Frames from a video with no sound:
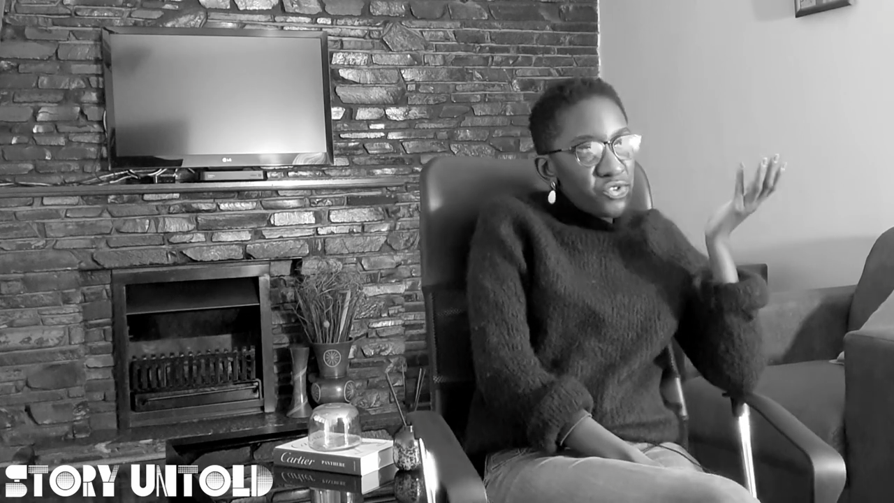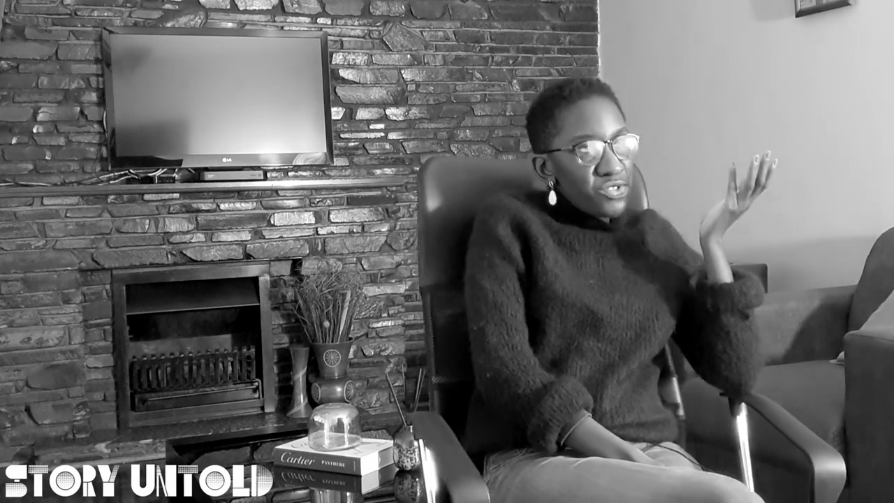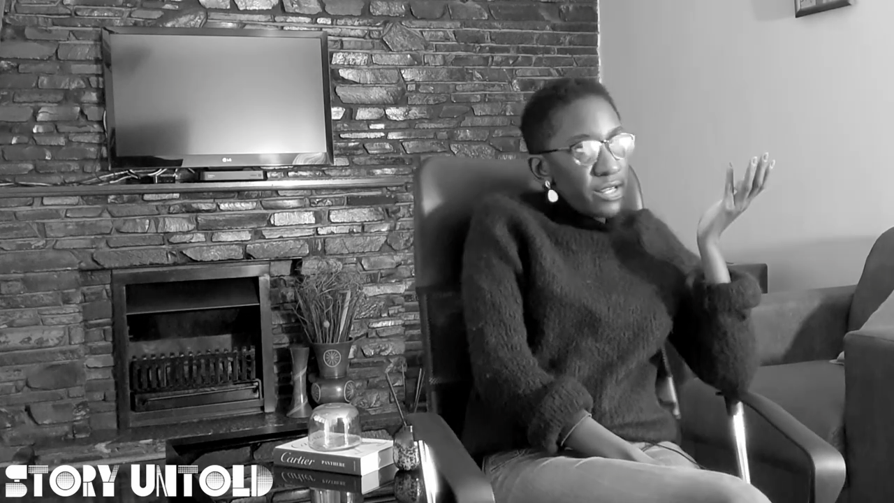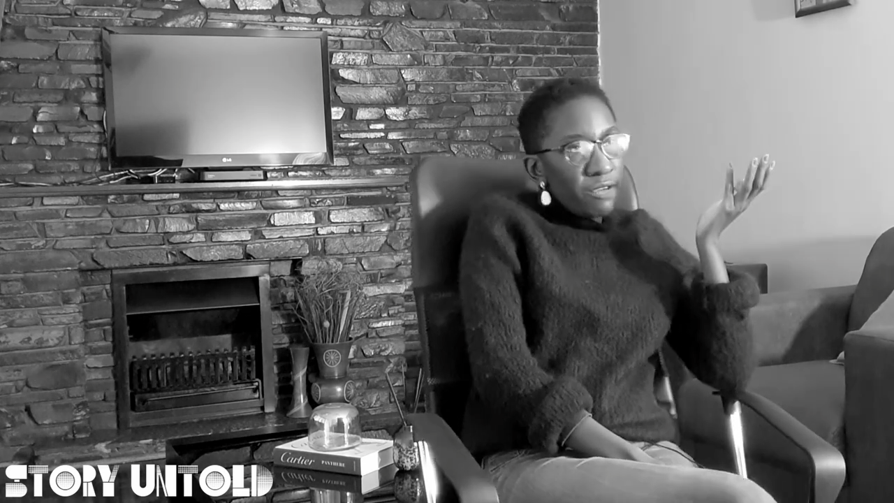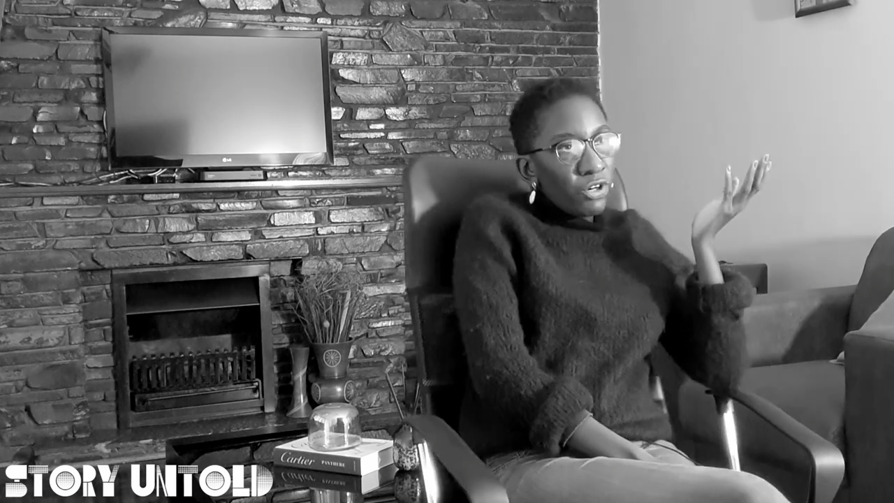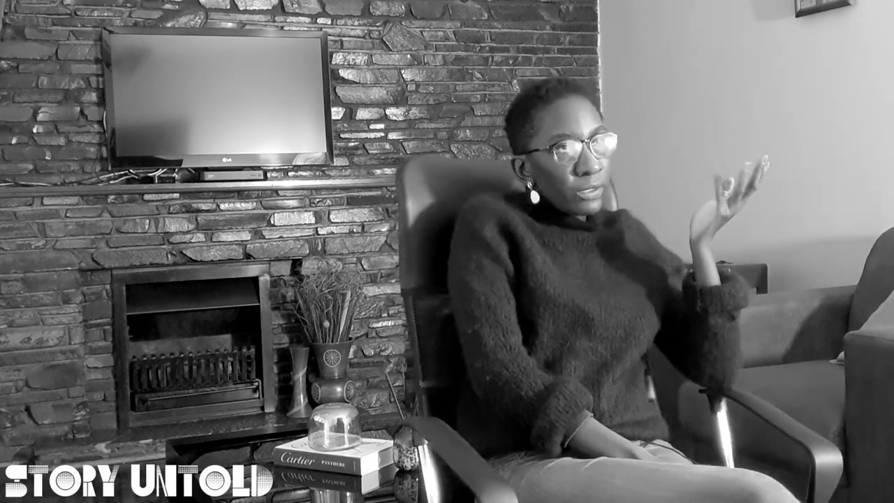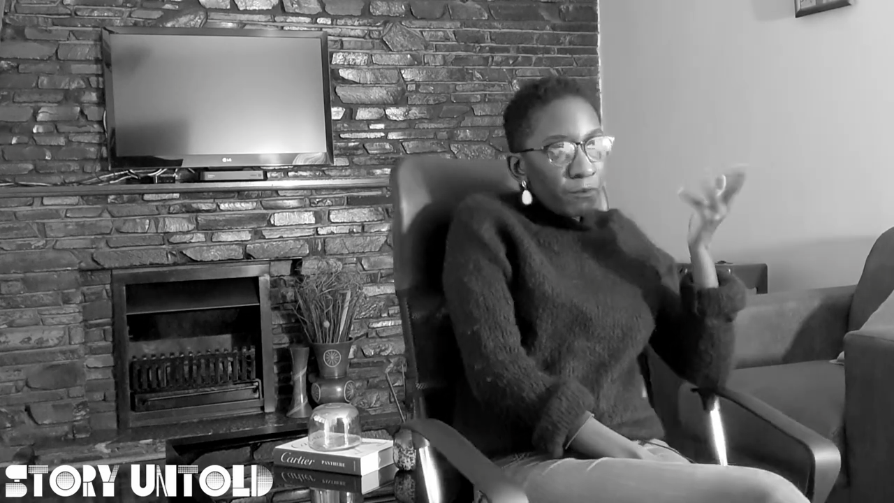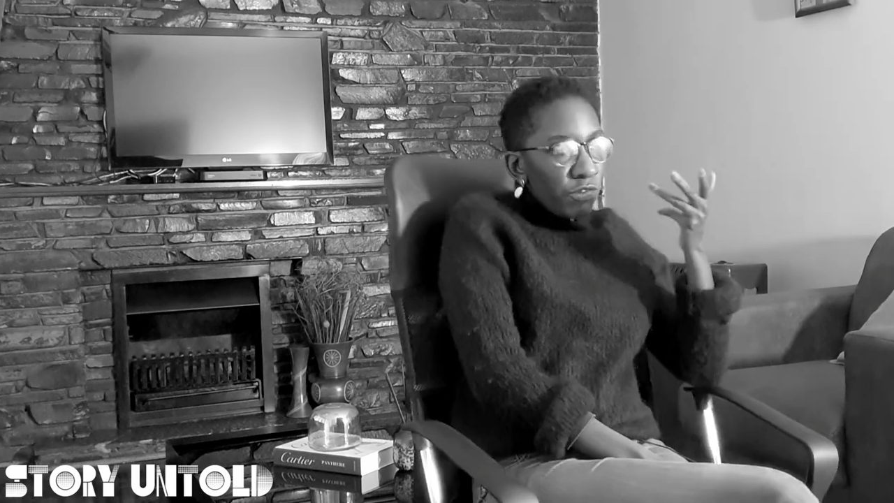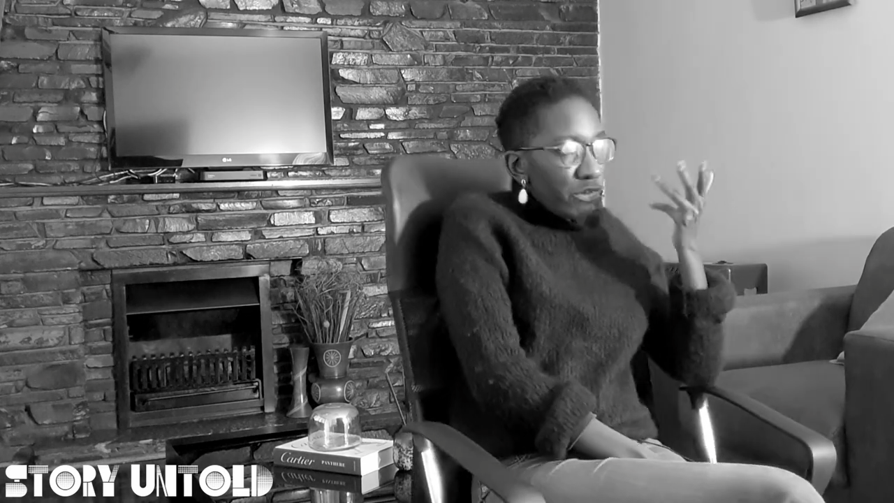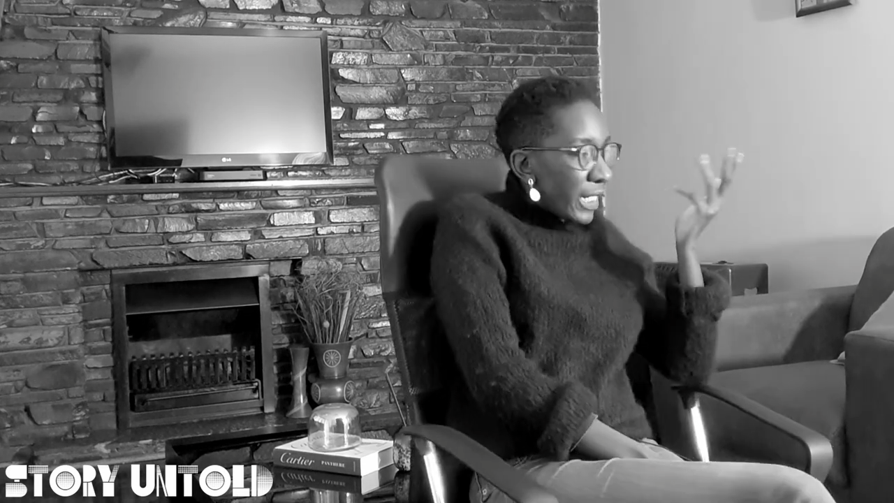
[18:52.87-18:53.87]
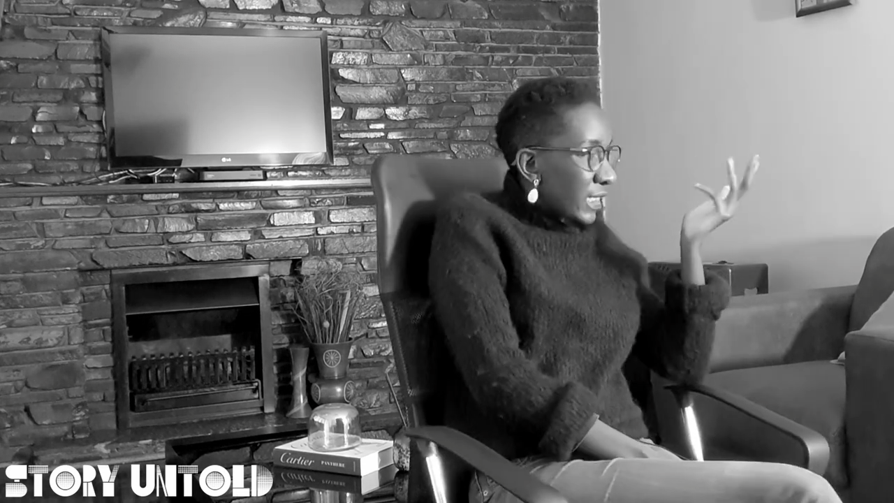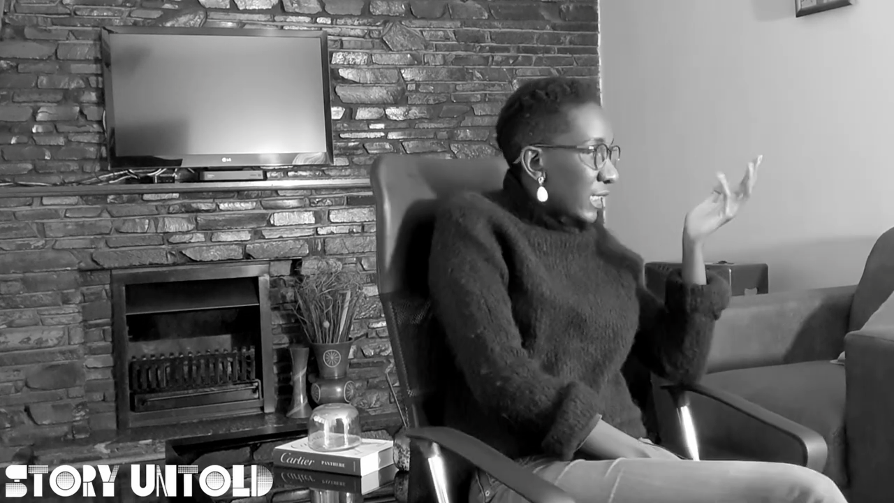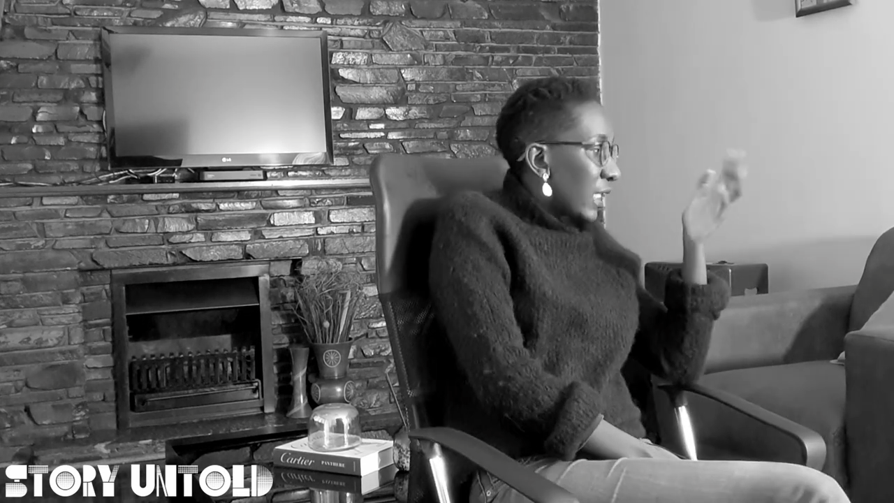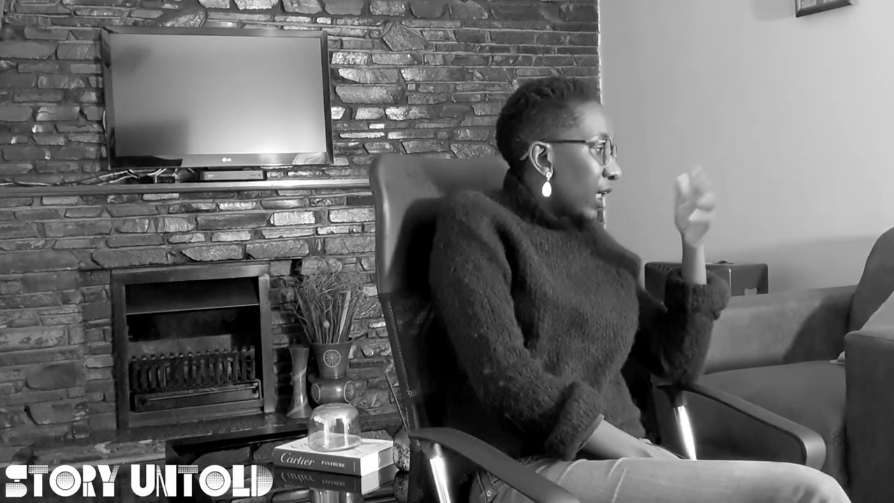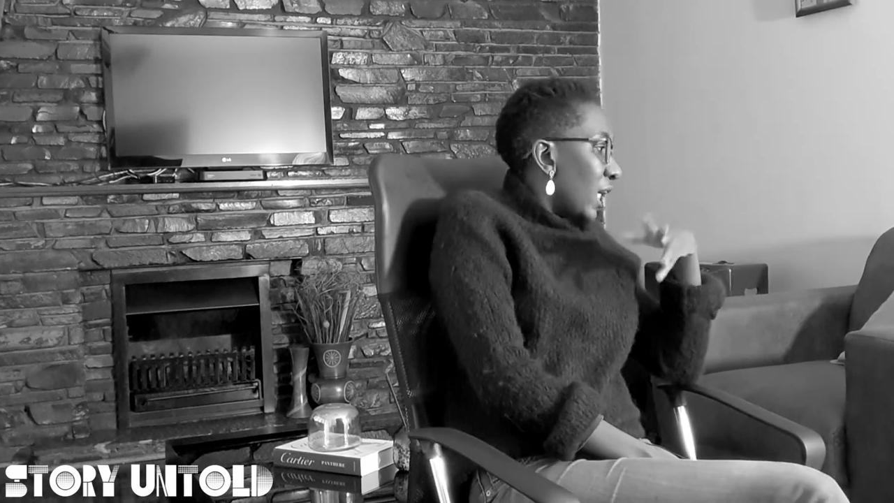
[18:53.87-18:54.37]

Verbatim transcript: to save on: rent,